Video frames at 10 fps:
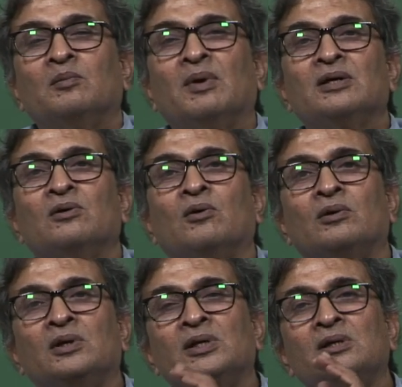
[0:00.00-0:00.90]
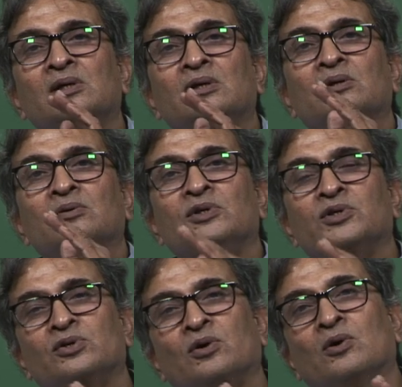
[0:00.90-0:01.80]
but only to
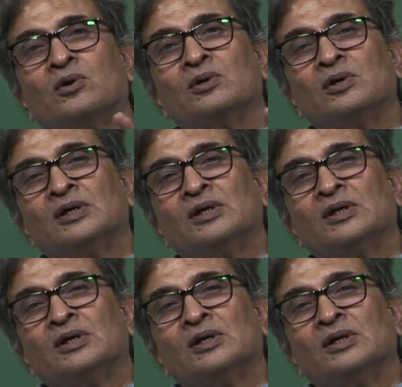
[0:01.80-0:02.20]
ensure